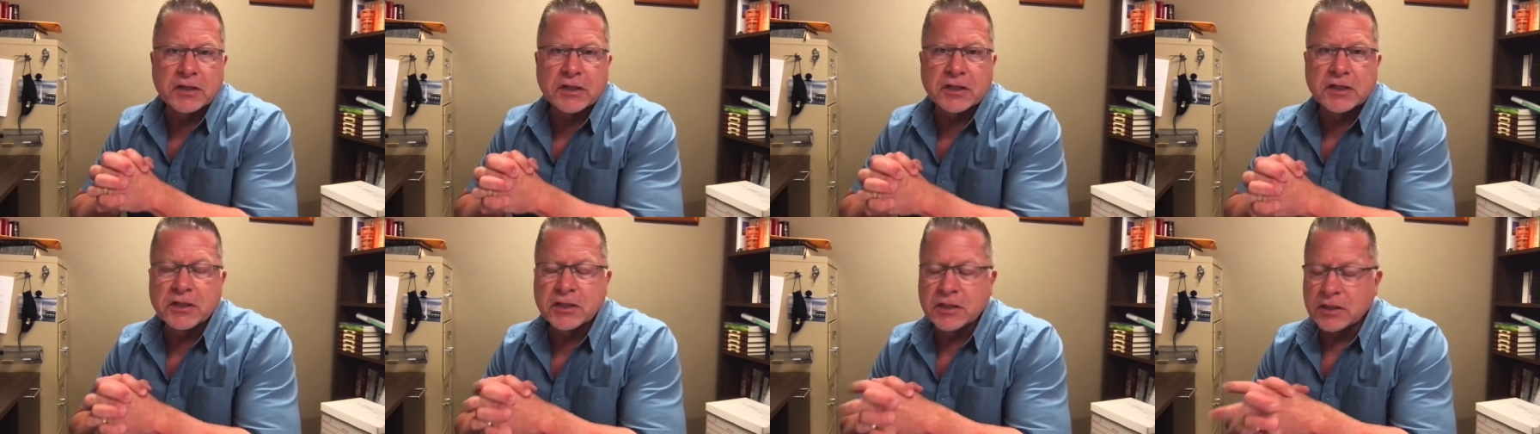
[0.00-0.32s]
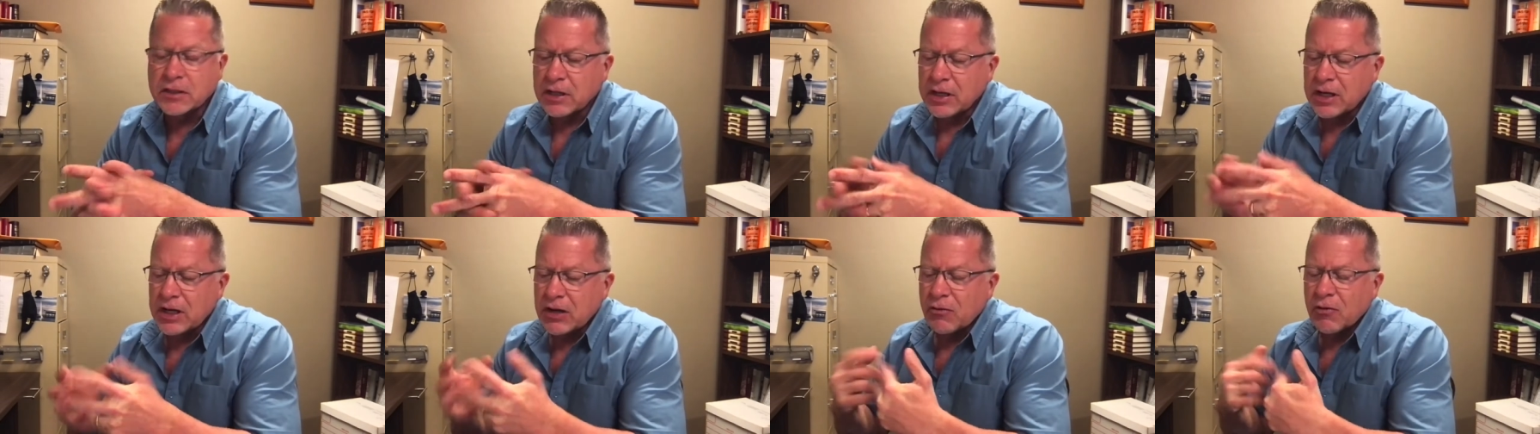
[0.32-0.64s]
And
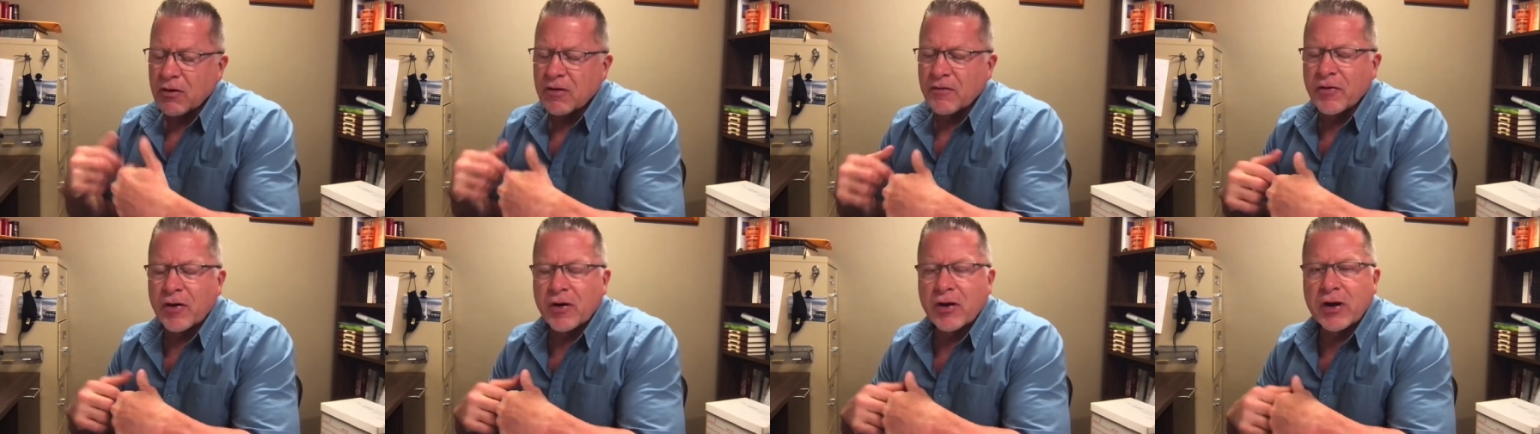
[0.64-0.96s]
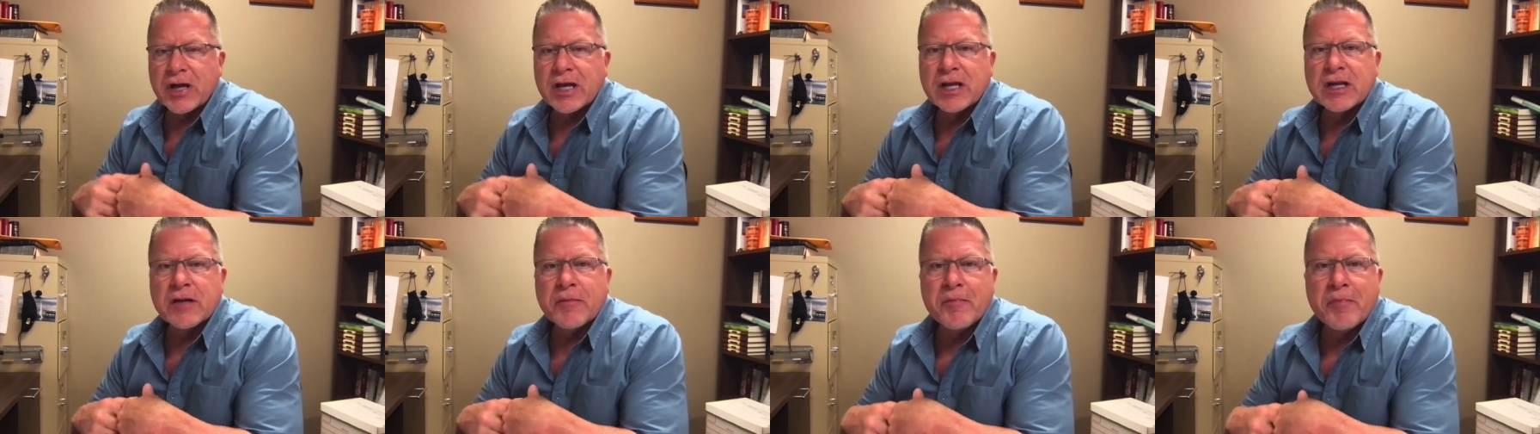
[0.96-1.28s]
we're very
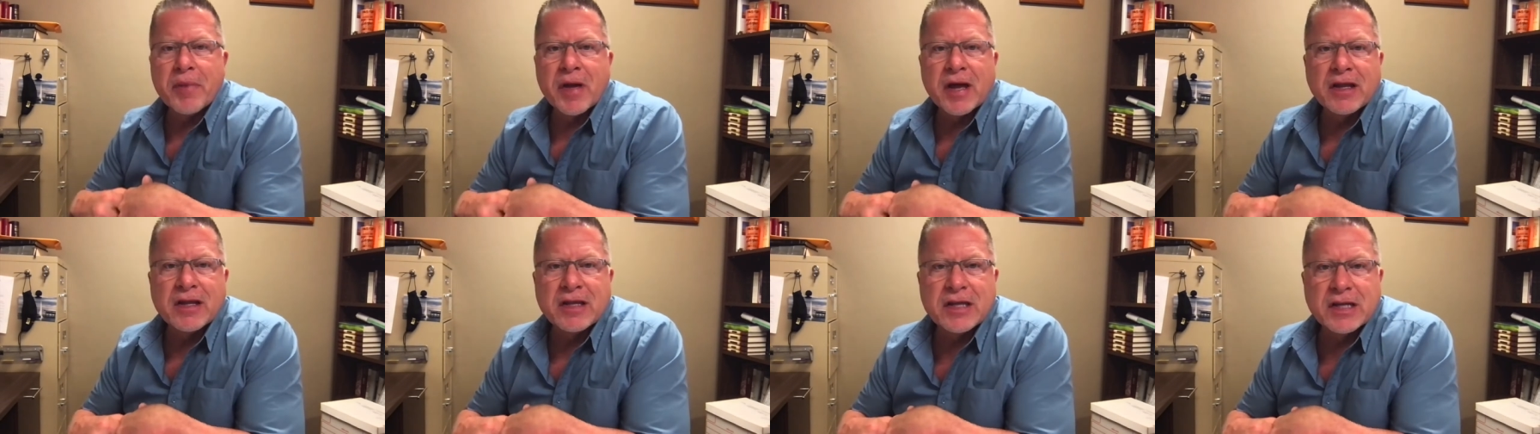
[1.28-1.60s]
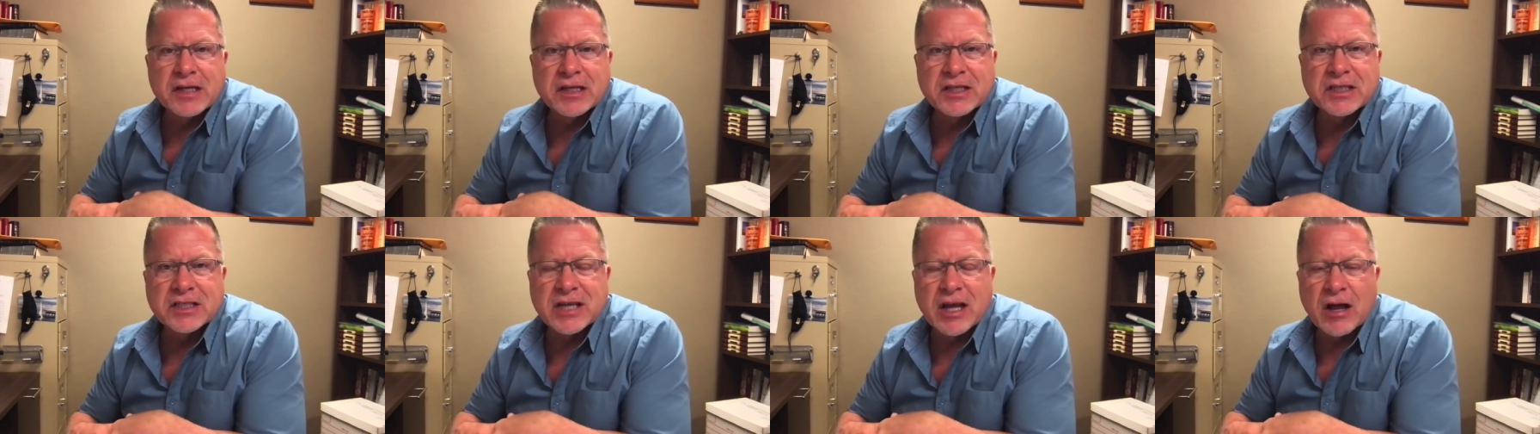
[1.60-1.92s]

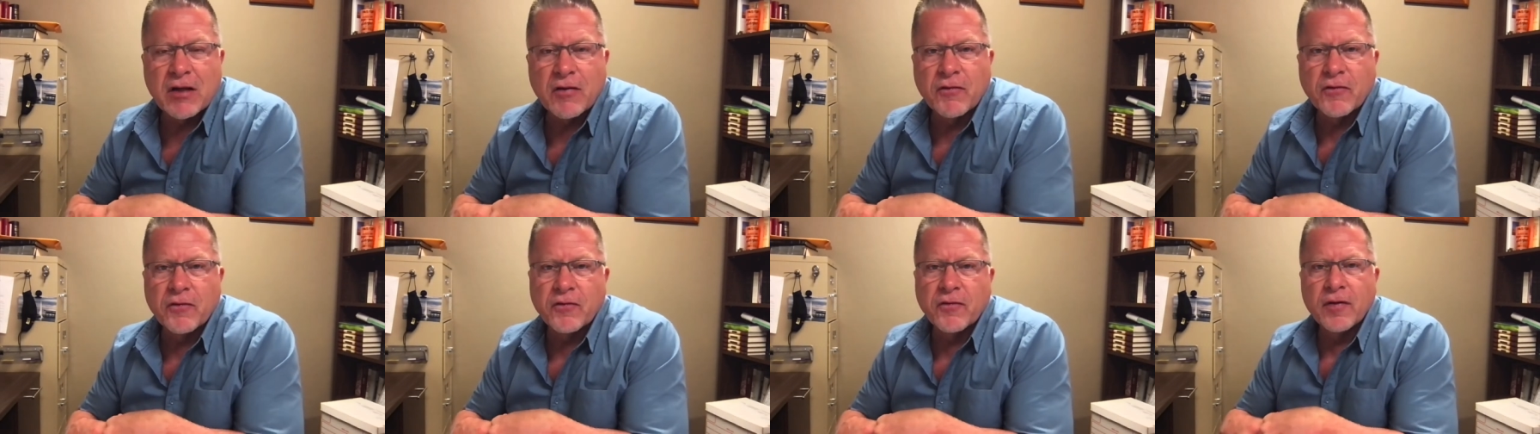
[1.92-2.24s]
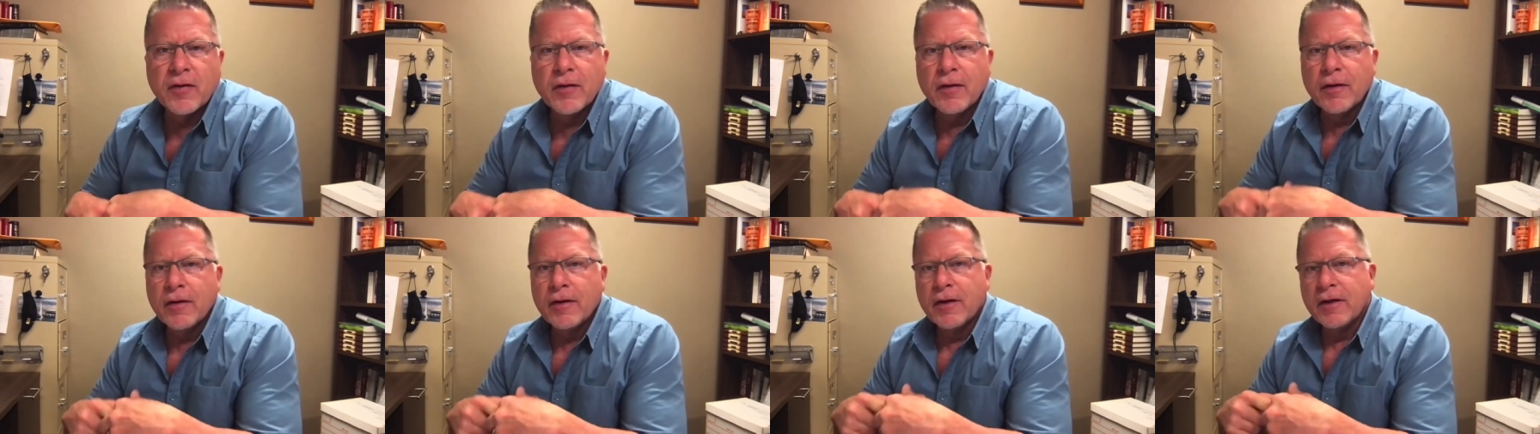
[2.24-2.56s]
independent, self
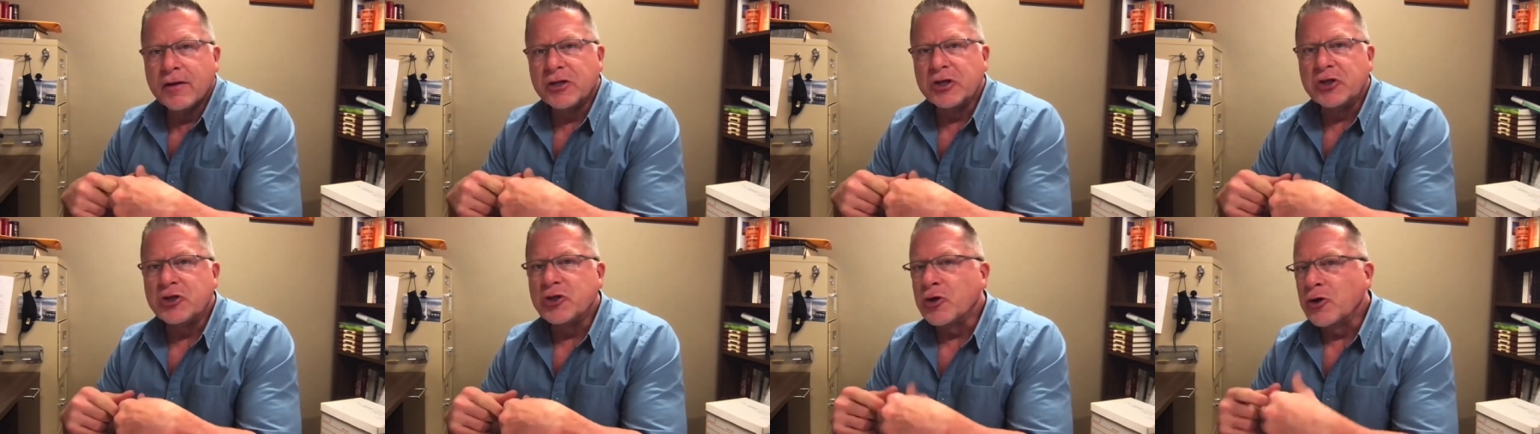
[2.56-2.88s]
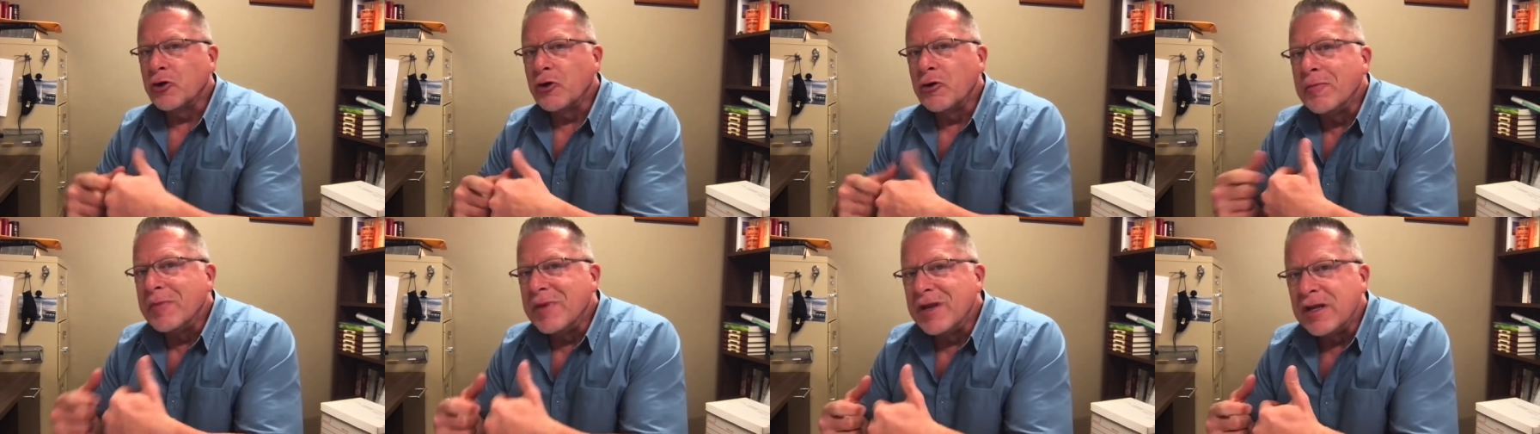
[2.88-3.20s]

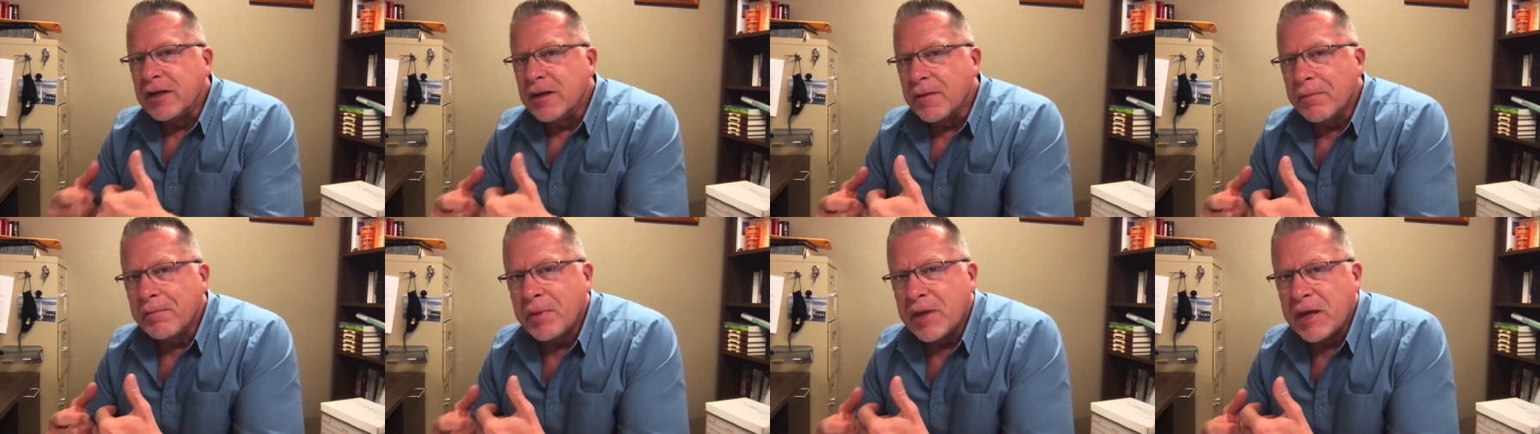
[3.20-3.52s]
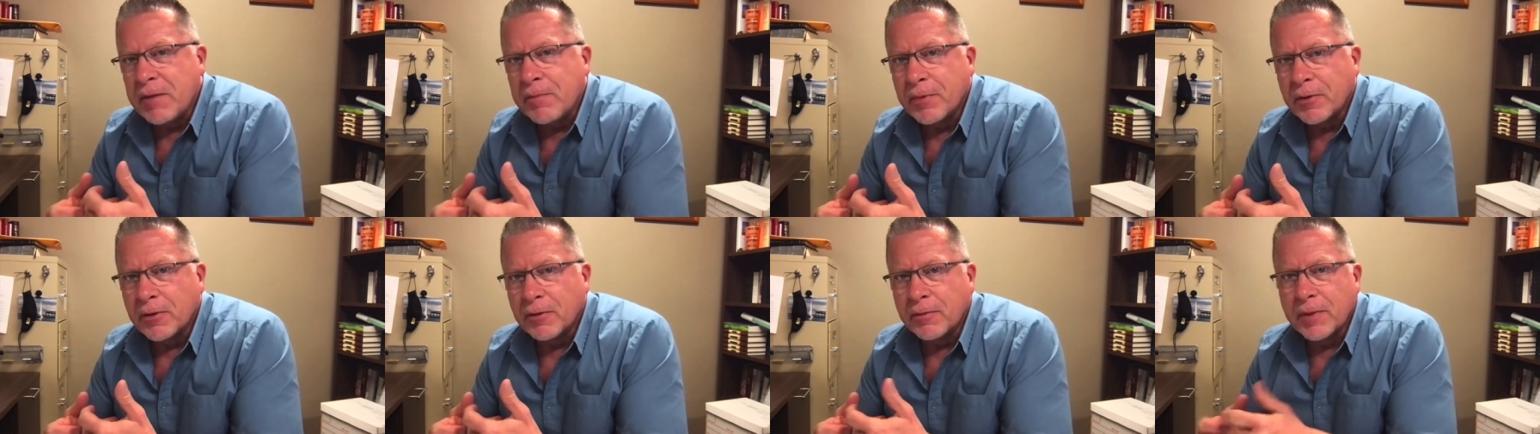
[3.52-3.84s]
determined
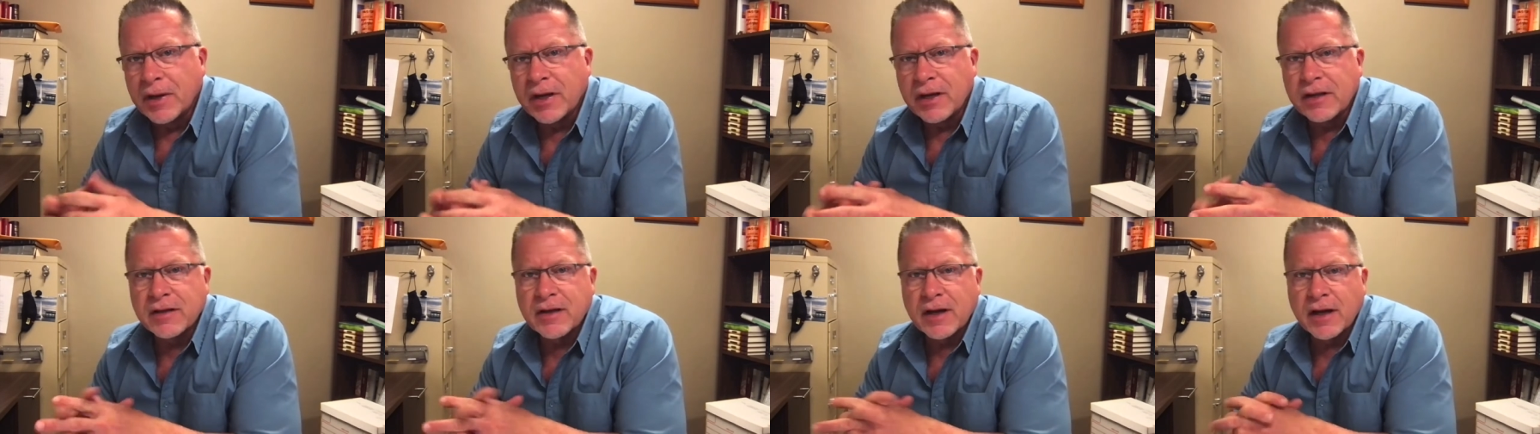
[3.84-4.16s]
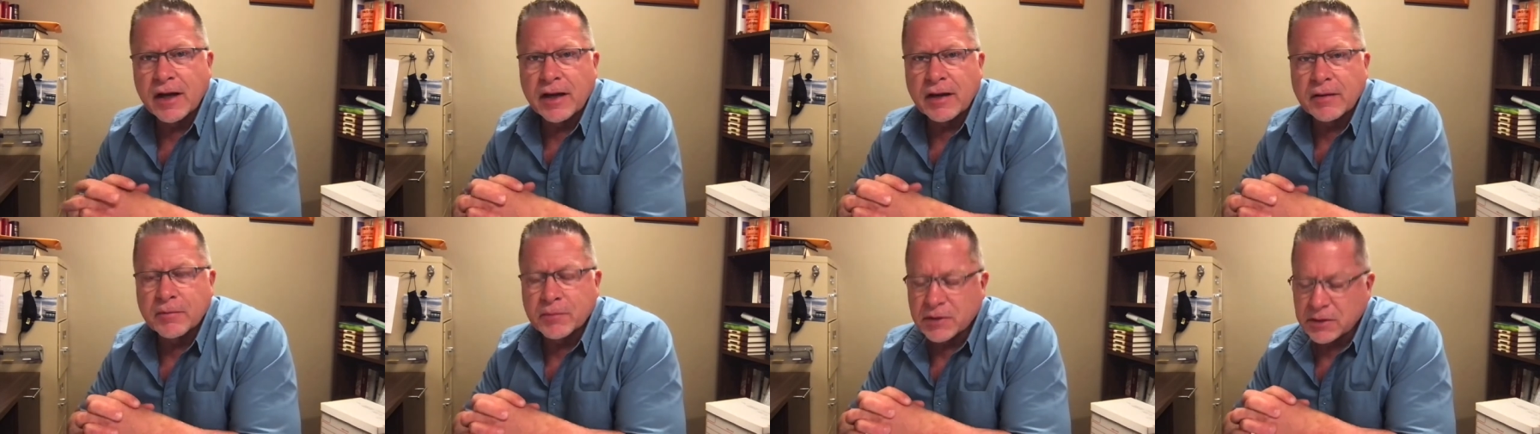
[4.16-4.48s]
people many
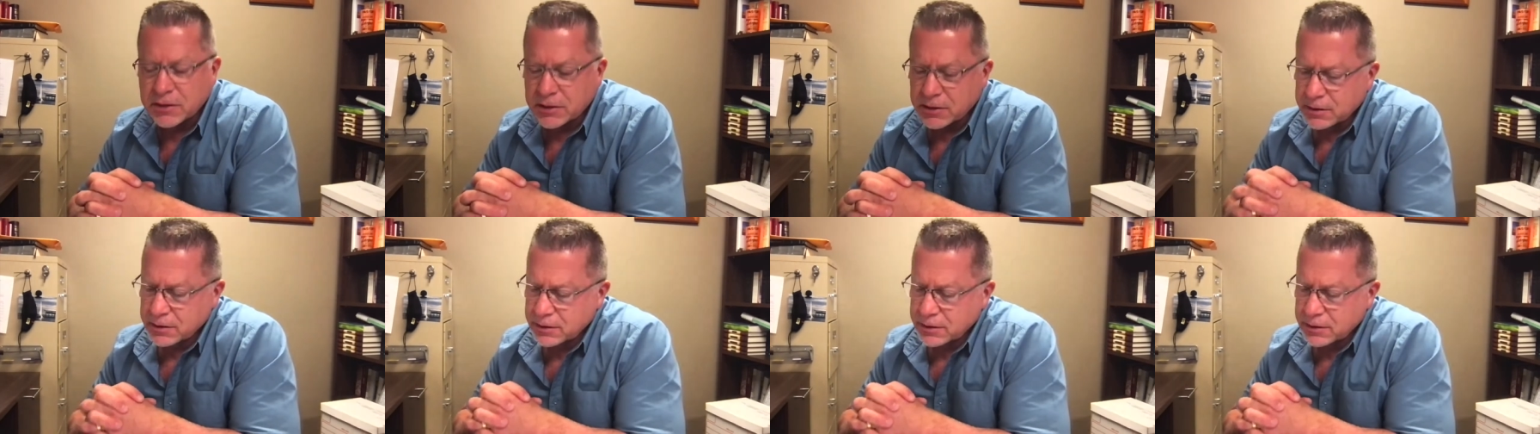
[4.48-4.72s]
times.